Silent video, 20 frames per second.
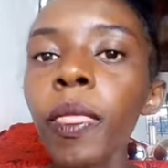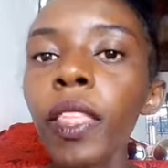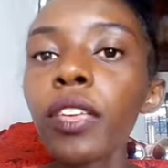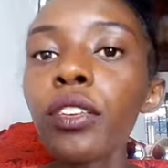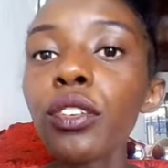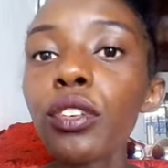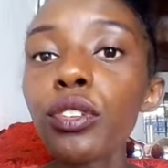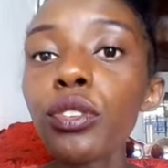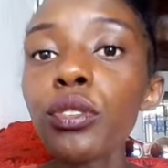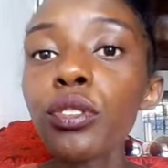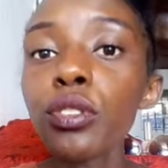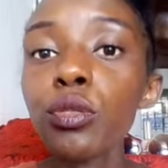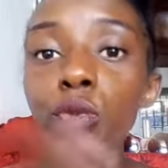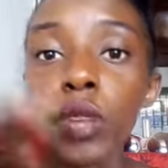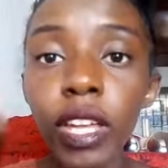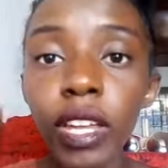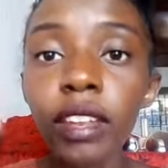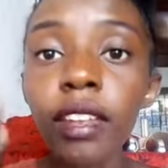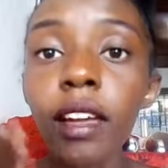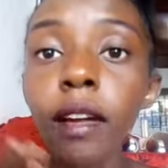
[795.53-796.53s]
you use
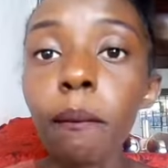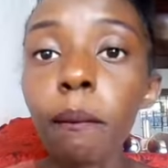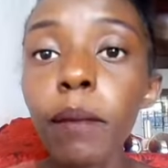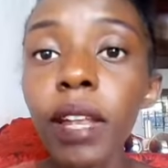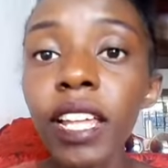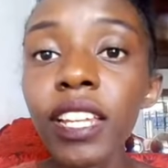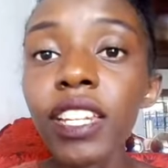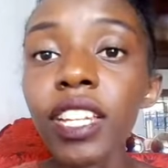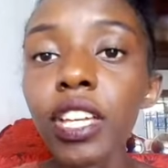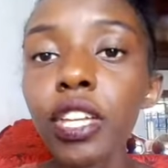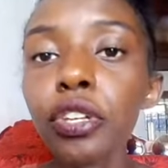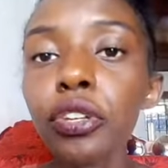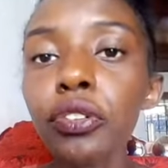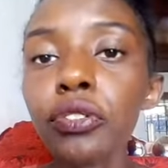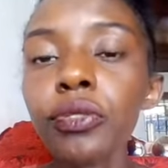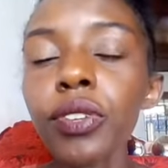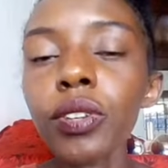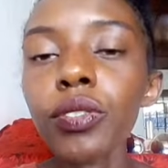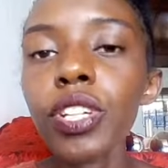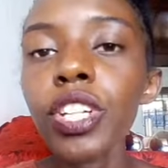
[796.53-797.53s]
when blending in your
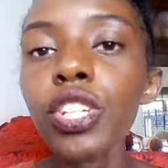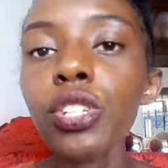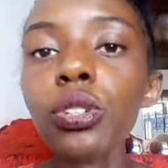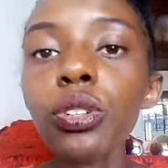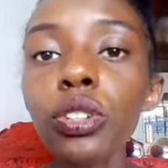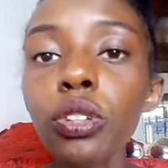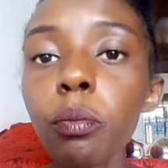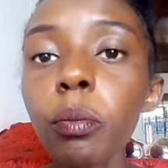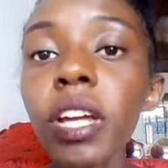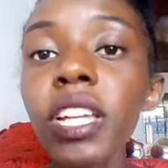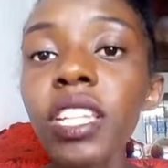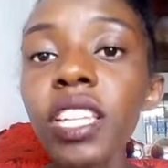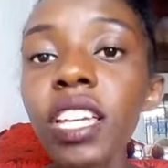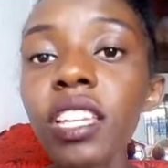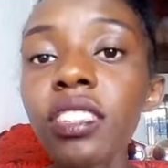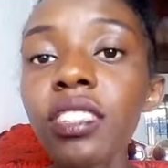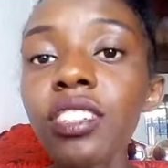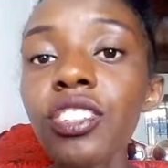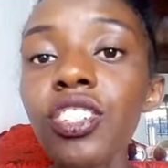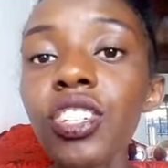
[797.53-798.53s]
foundation, you might
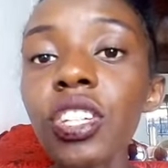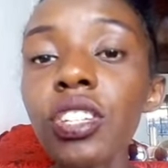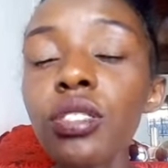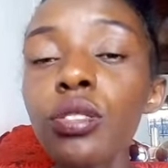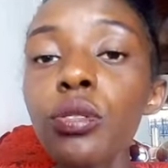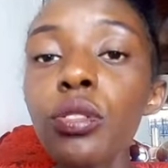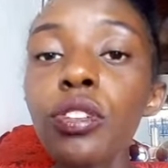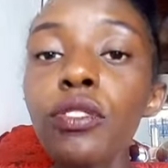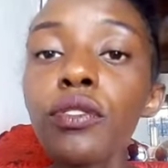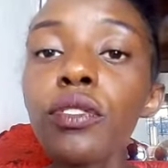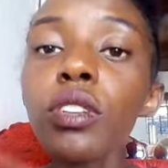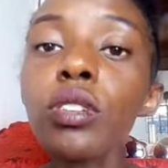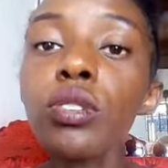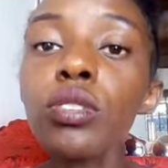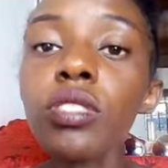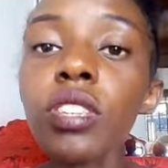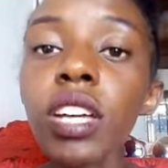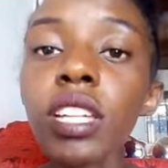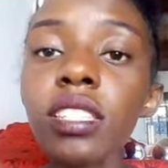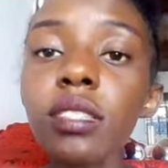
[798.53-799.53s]
get the shade. So if you
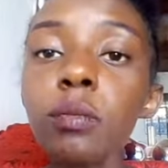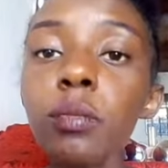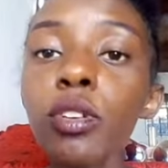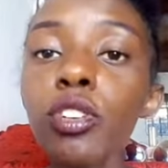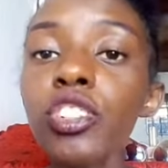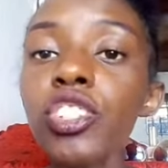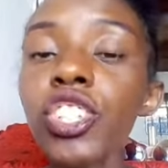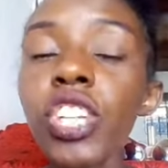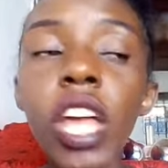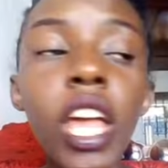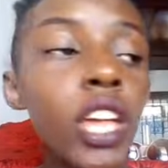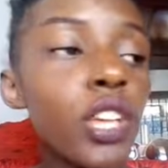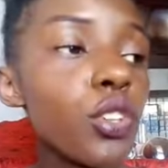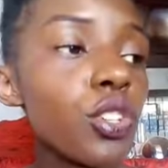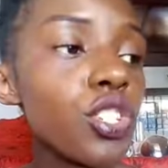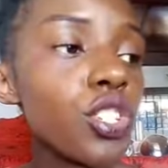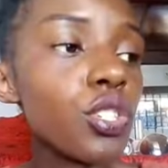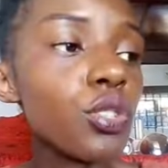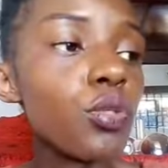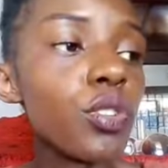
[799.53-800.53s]
use a sponge,
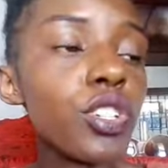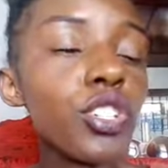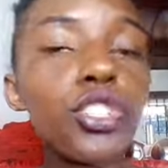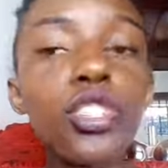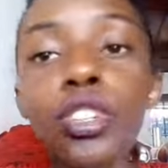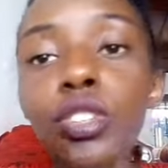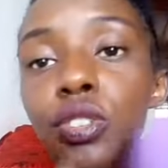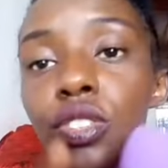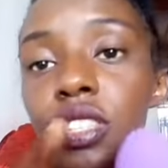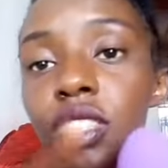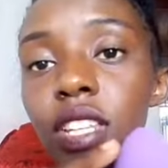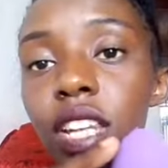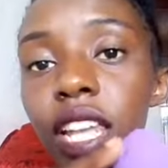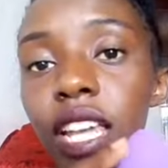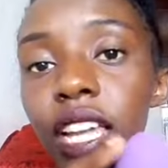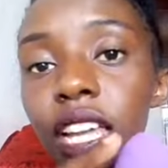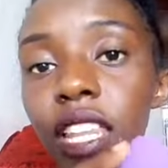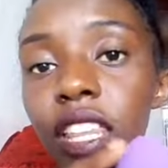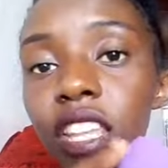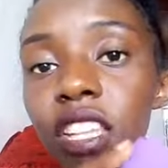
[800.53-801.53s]
you're just going to use
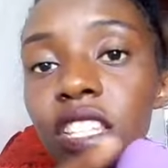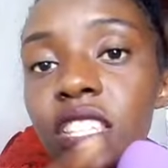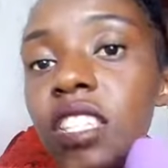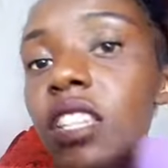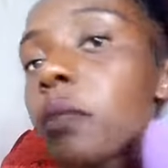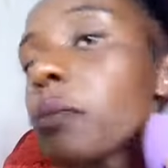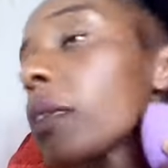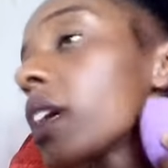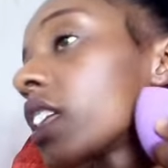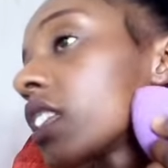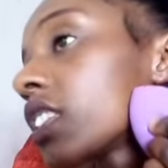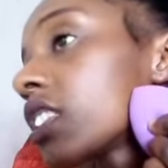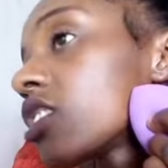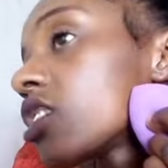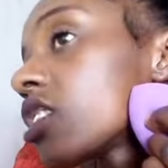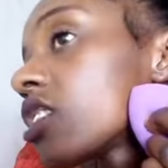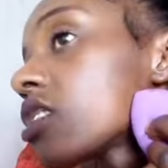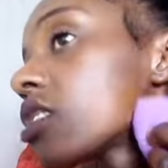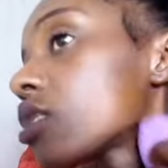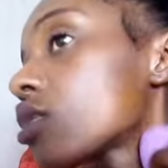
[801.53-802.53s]
like the tip and
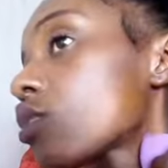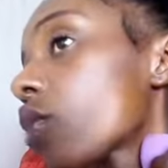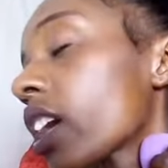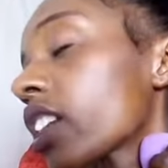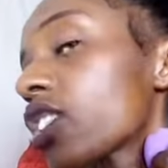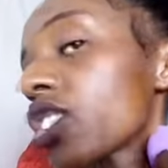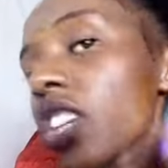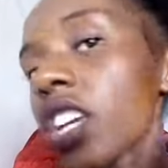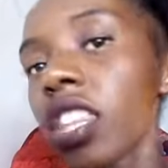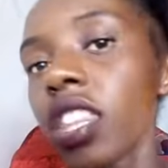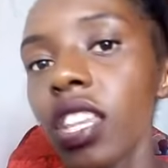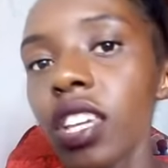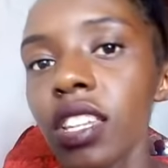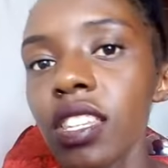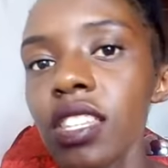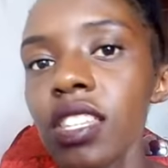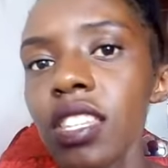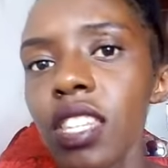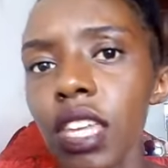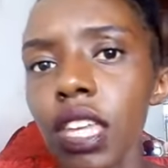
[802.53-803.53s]
just swatch and then
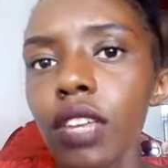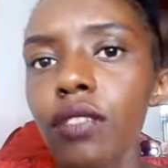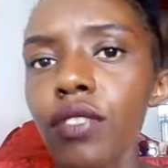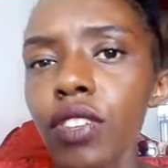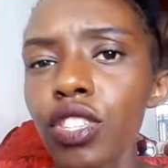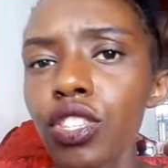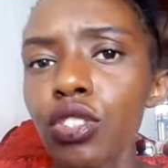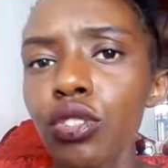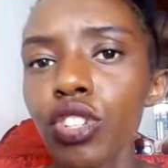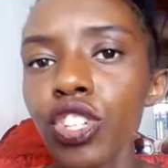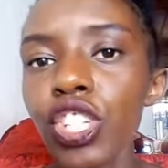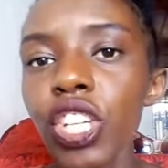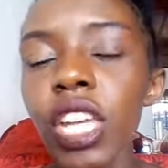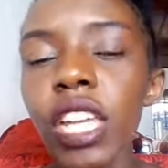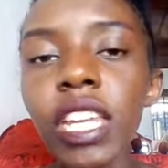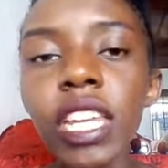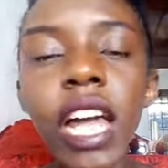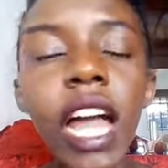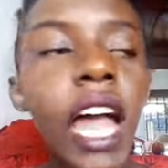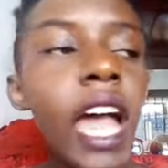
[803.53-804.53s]
see if it's your
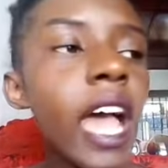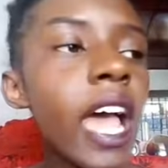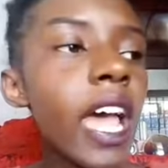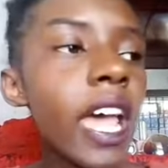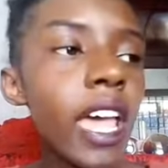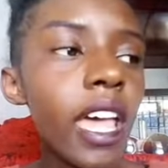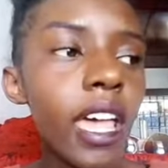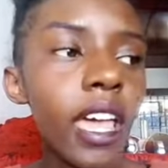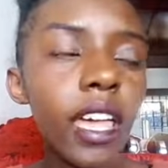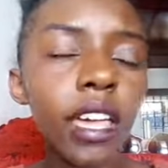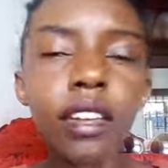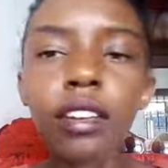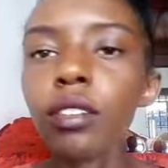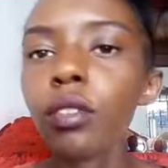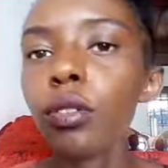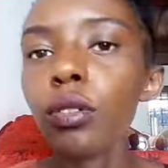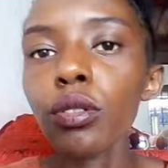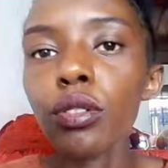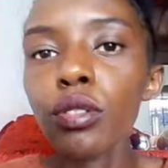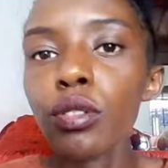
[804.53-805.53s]
shade, and
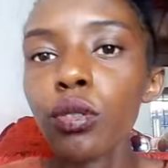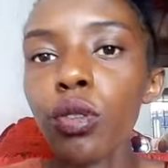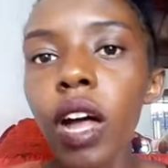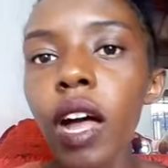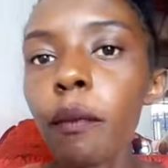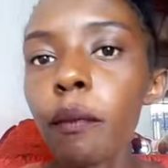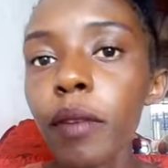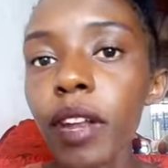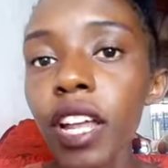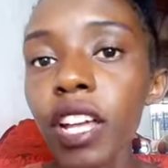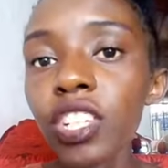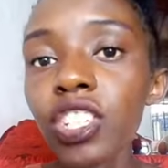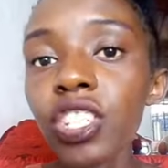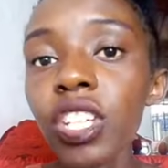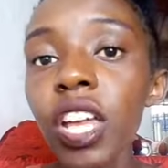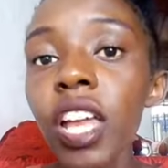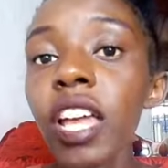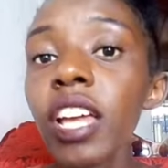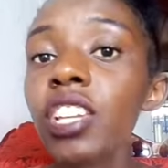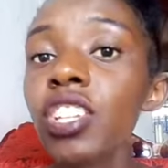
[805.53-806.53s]
also a brush
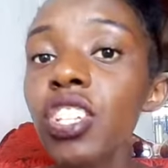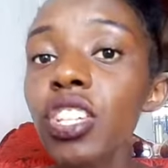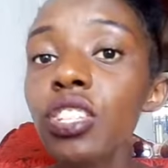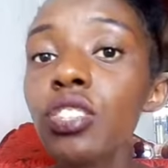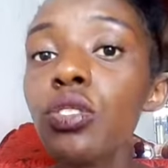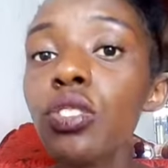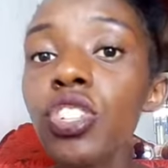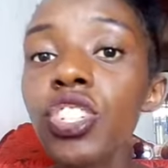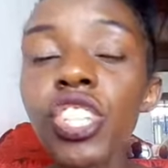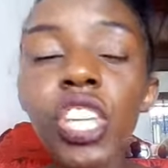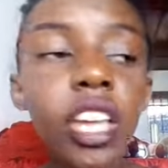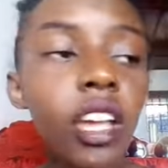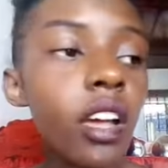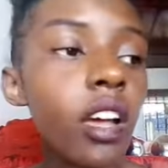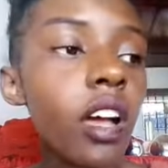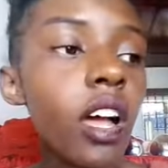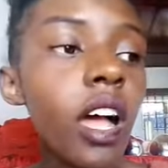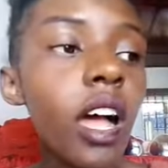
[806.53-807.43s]
just to check